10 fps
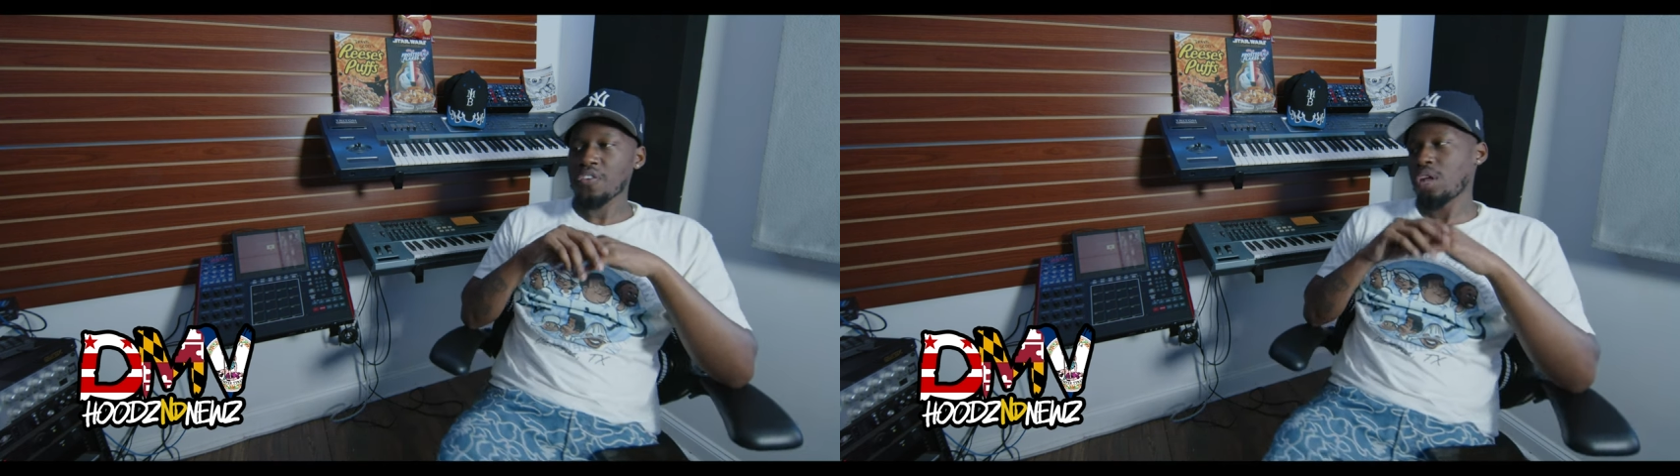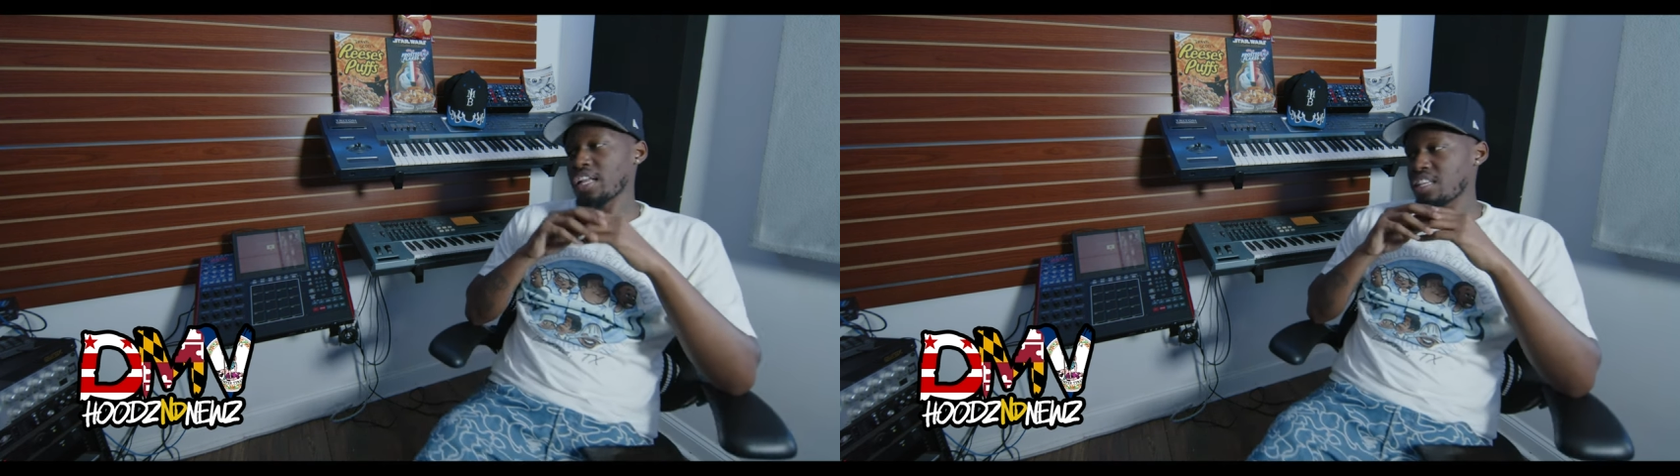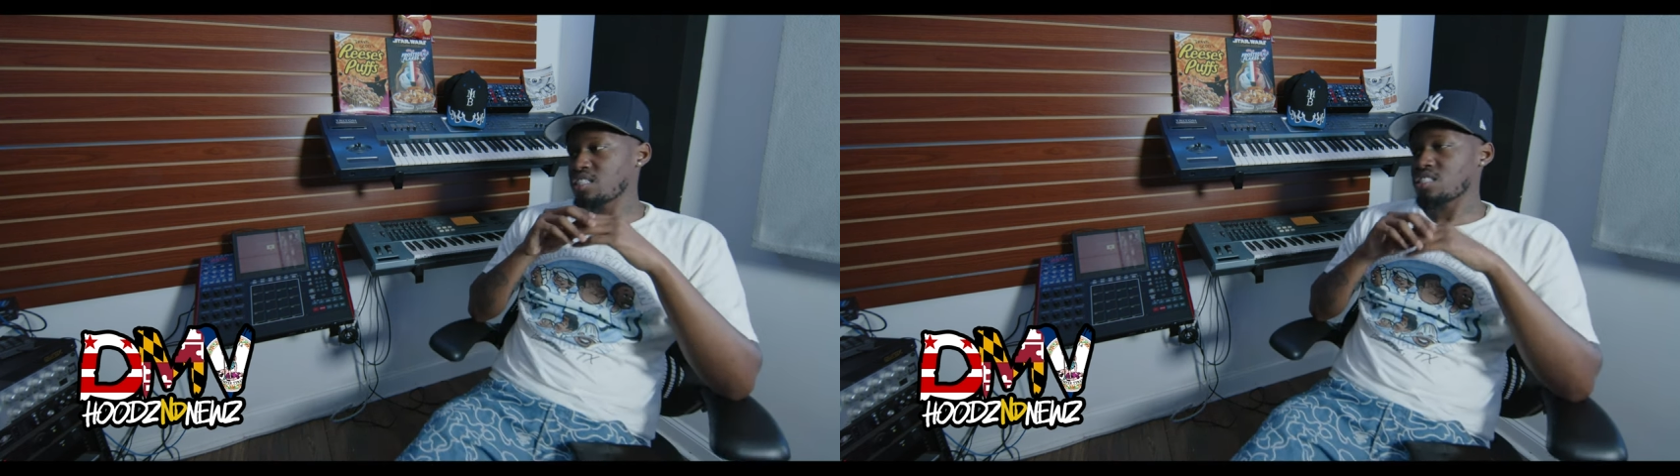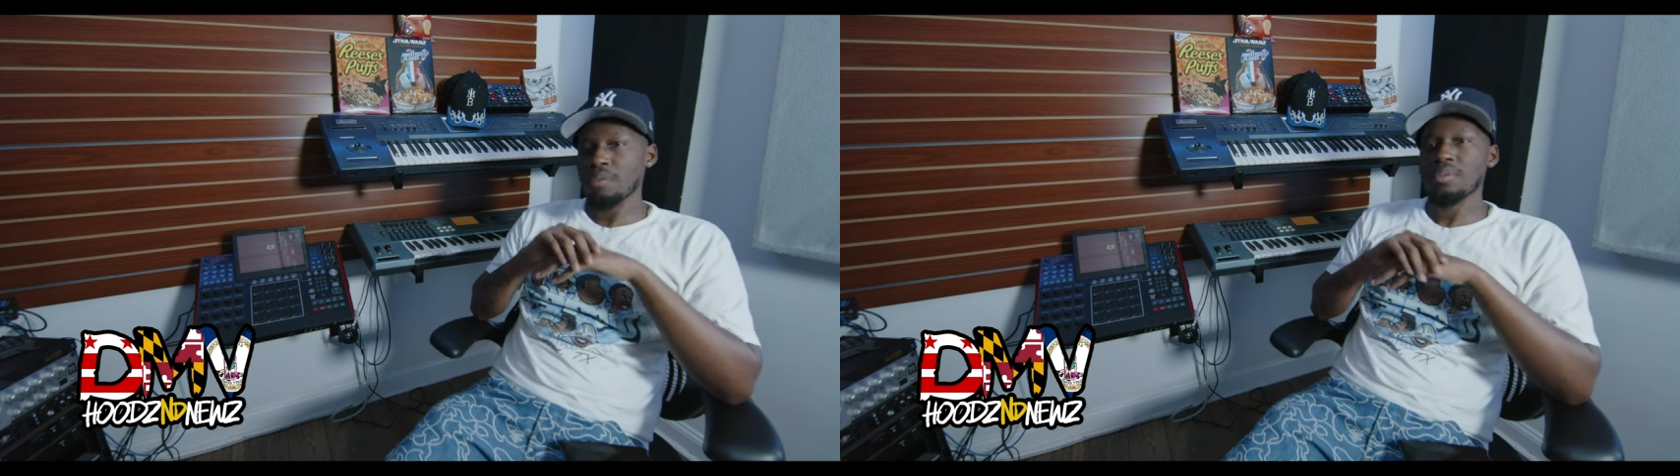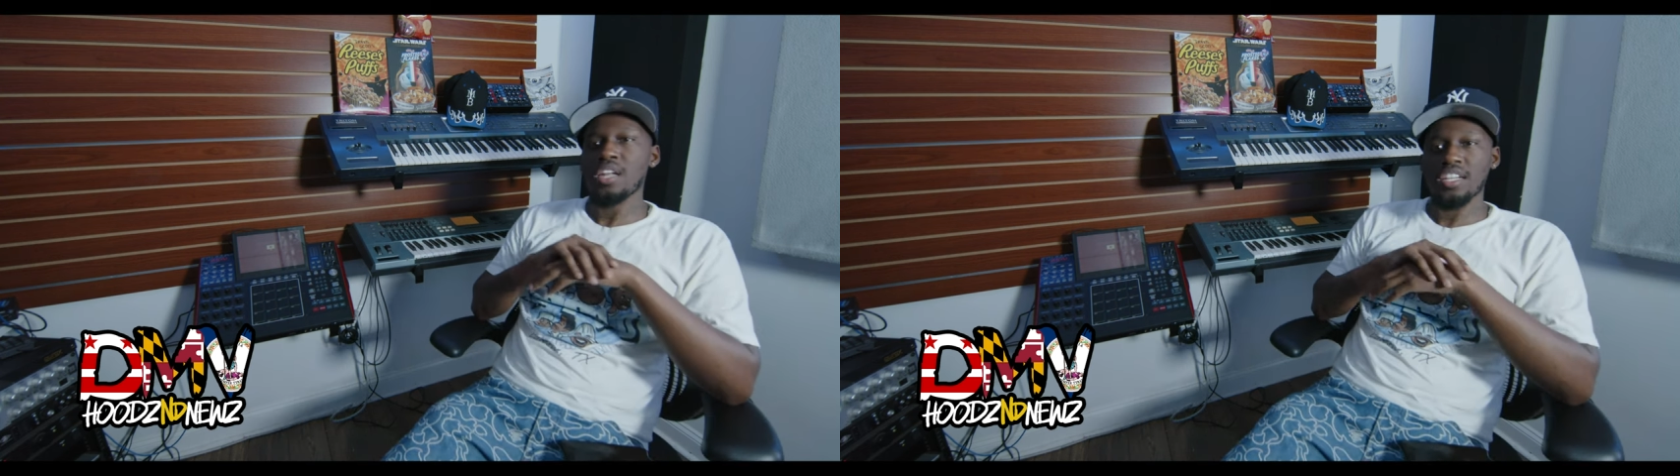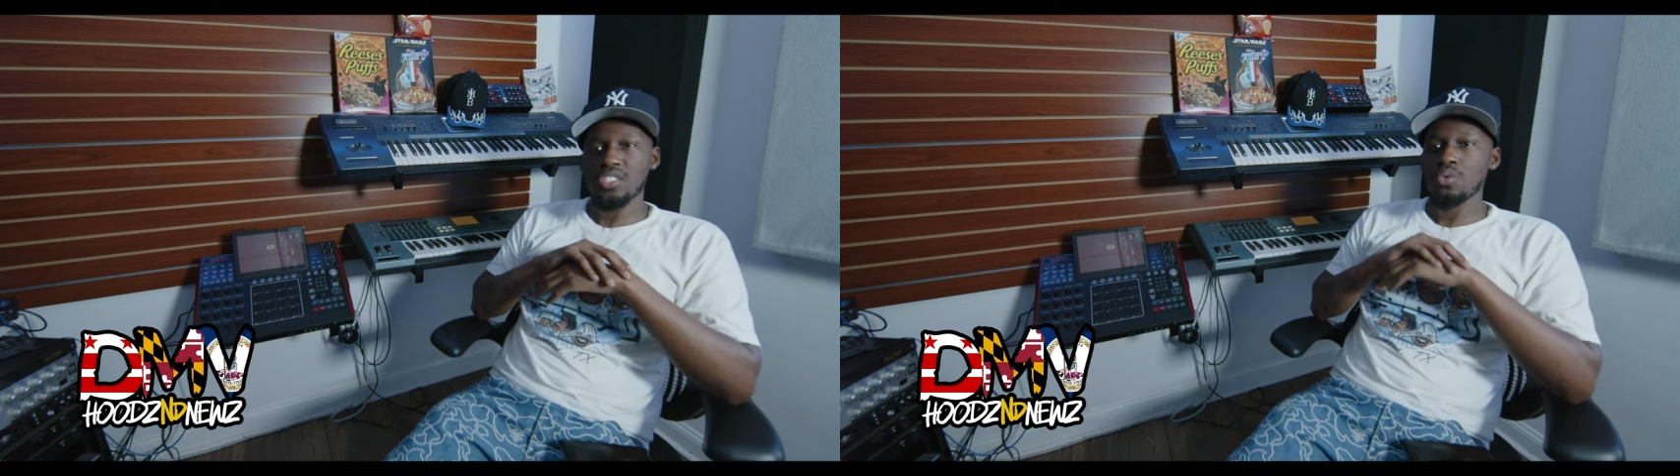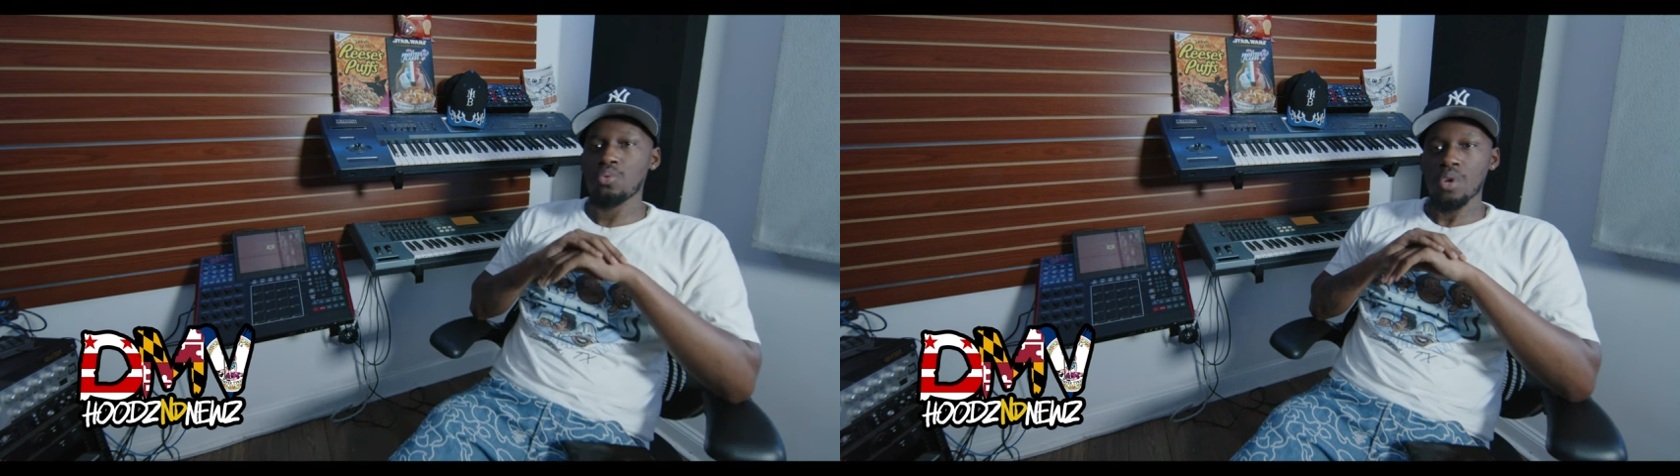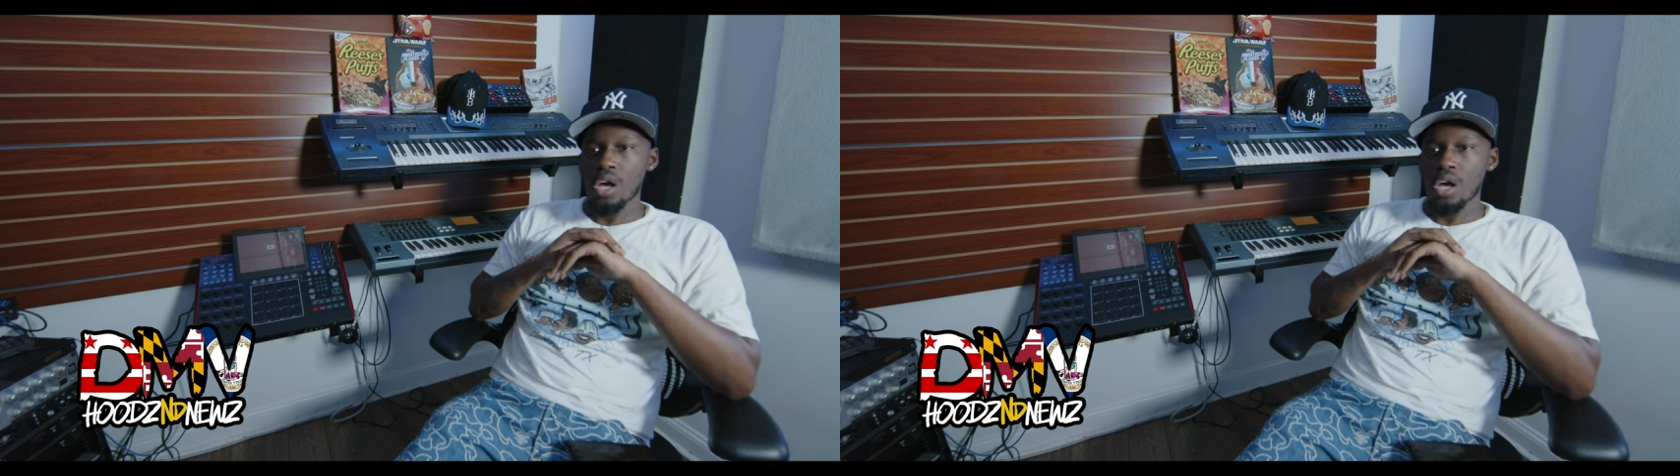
Like, this is something that you